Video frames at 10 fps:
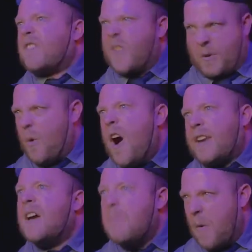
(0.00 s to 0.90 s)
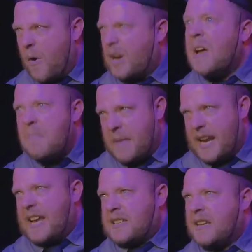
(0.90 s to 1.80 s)
for one more
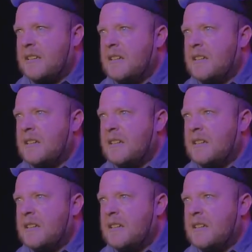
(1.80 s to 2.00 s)
minute.